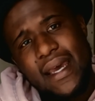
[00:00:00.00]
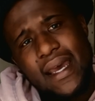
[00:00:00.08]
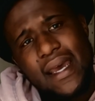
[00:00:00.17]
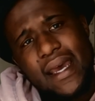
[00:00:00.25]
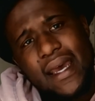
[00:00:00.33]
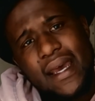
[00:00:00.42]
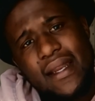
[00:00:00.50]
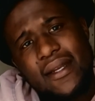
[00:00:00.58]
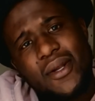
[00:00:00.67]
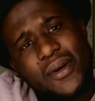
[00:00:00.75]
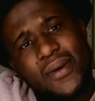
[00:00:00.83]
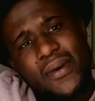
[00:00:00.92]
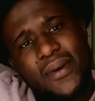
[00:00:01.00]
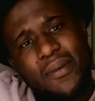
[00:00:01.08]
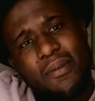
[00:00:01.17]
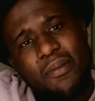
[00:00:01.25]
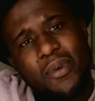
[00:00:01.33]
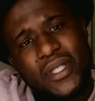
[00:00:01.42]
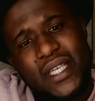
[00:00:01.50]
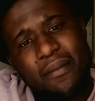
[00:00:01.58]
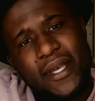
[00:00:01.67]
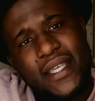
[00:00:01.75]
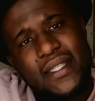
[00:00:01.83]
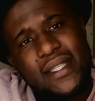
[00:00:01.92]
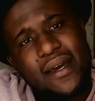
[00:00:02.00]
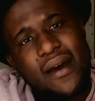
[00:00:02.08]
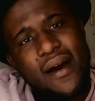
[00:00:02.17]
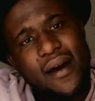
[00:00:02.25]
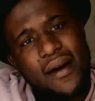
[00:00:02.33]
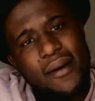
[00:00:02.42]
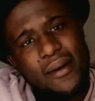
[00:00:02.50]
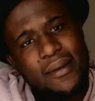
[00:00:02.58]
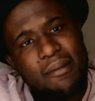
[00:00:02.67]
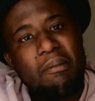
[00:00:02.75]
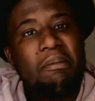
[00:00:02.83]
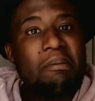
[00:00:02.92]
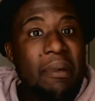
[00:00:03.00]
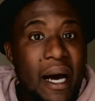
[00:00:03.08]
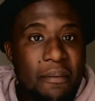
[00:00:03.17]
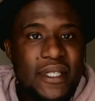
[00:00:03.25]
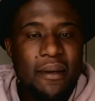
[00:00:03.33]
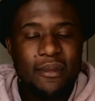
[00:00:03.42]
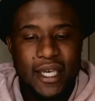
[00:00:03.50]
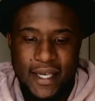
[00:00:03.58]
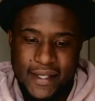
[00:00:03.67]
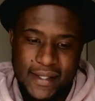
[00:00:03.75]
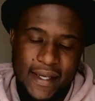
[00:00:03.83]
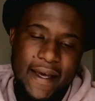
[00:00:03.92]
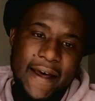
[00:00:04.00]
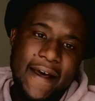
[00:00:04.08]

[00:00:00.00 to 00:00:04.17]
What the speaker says: And, you know, put some gas in the car, pump some gas.